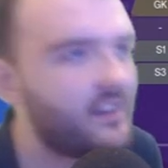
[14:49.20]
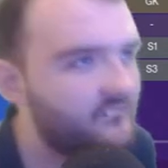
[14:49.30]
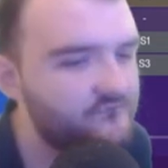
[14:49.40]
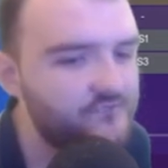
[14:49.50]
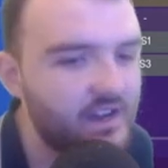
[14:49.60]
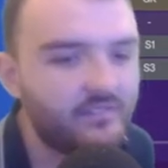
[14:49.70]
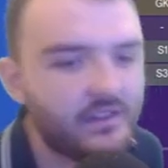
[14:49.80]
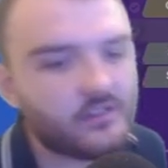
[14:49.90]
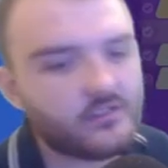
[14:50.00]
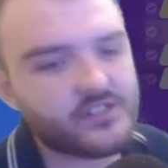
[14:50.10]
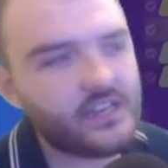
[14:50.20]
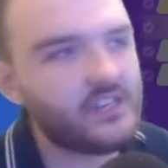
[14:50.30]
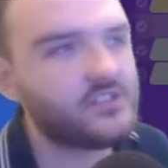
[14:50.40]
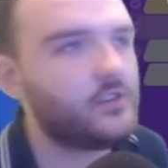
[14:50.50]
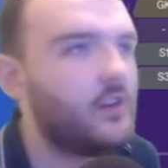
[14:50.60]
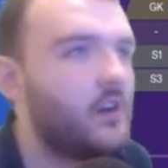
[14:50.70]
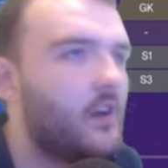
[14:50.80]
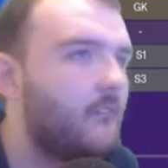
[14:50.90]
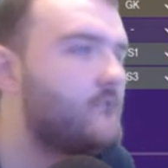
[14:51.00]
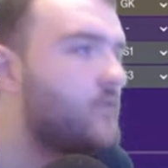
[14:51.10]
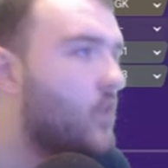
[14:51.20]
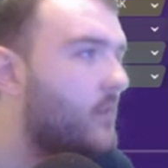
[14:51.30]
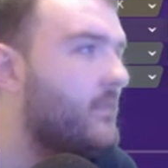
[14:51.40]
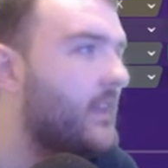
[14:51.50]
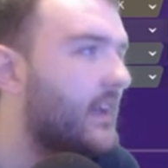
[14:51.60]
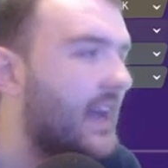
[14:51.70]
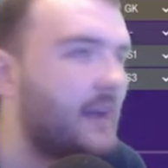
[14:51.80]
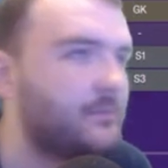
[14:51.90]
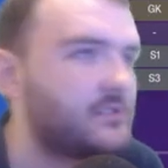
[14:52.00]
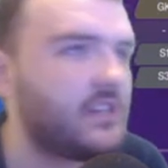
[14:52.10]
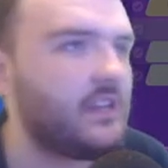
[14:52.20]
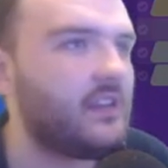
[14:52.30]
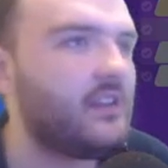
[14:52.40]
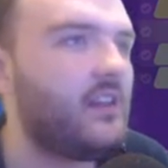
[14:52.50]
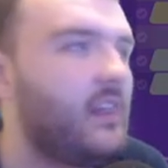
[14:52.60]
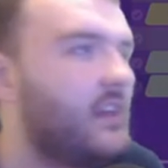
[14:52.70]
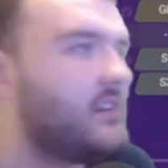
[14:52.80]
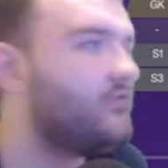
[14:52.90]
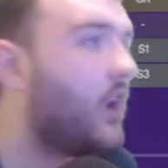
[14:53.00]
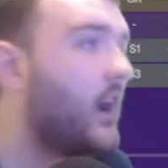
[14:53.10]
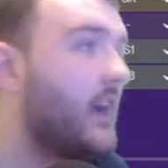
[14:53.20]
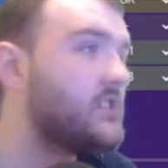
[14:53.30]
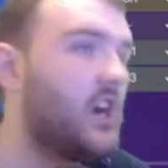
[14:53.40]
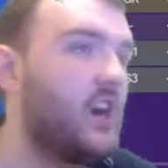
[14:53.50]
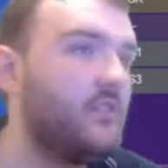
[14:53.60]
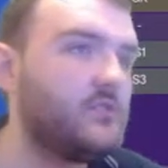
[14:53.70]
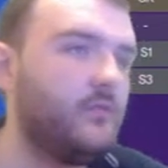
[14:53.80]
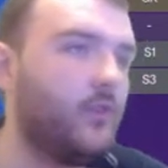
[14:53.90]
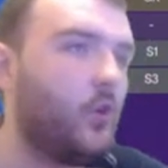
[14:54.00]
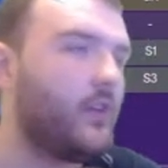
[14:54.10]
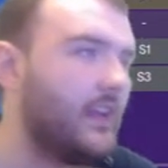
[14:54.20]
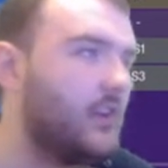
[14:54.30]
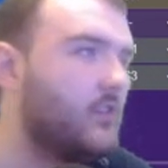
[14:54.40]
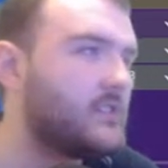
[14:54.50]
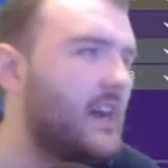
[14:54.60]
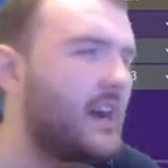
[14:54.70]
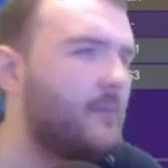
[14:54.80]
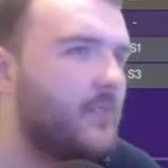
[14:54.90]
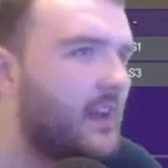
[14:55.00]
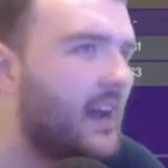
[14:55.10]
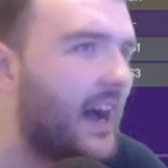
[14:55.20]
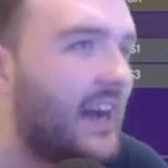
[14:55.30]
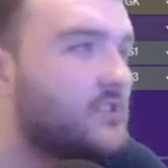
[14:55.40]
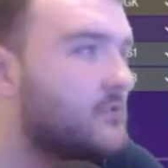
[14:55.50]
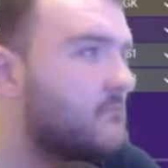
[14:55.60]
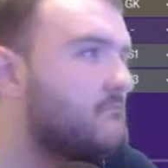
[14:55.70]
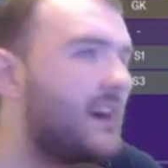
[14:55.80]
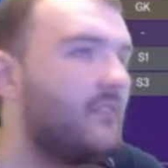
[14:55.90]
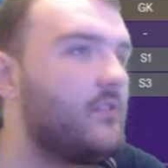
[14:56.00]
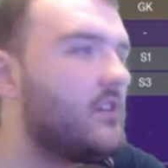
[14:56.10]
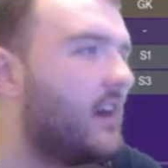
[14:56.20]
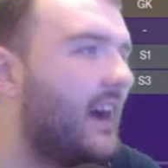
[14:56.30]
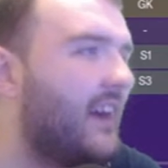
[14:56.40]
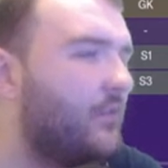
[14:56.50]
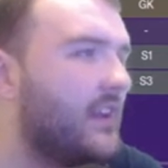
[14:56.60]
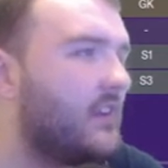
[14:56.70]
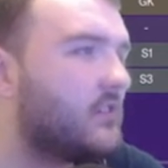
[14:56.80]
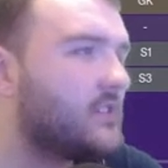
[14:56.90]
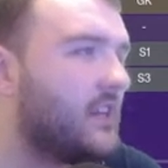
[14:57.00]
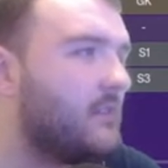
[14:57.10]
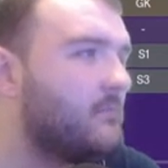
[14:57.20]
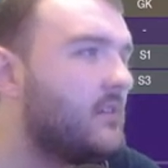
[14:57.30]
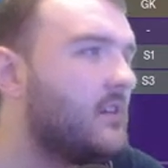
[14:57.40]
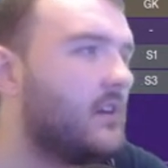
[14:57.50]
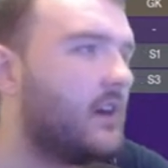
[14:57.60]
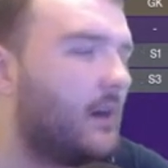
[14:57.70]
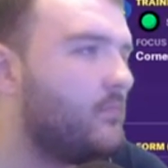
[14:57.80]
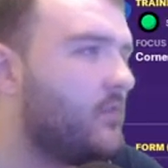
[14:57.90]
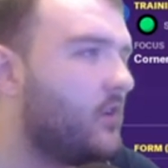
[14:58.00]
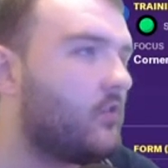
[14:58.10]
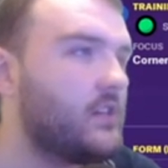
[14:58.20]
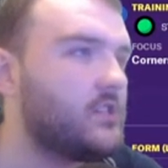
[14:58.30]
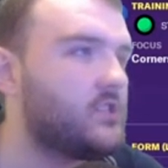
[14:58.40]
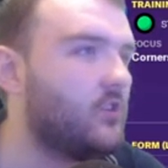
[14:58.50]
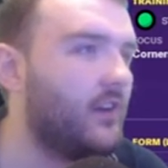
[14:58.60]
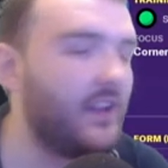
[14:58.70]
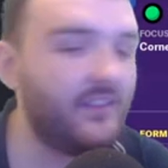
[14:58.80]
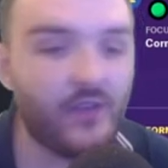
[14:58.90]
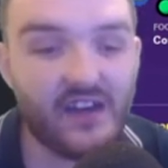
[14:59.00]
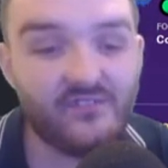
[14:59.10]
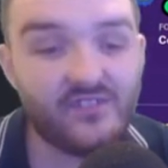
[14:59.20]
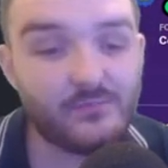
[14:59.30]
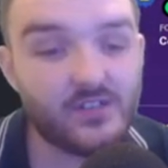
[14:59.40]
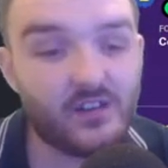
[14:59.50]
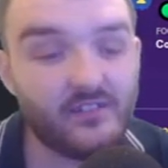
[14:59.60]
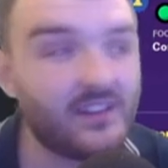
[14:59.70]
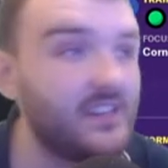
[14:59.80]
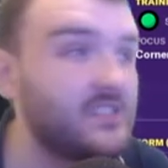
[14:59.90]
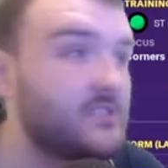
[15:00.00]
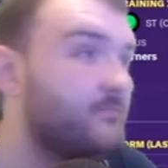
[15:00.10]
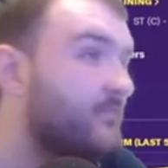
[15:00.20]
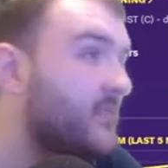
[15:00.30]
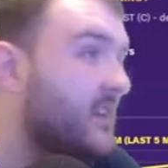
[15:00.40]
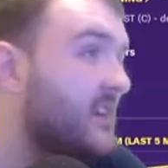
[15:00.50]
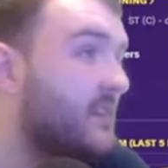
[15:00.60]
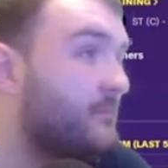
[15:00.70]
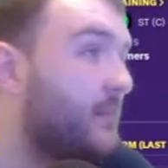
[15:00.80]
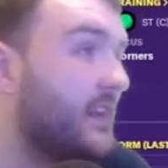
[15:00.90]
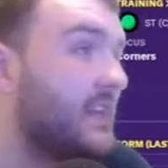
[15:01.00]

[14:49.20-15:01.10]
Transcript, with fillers: Very good season from the captain. Ryan Jarvis we've already looked at. Adam Marriott, have we looked at him? I'm not quite sure. If we have, I'm sorry guys. But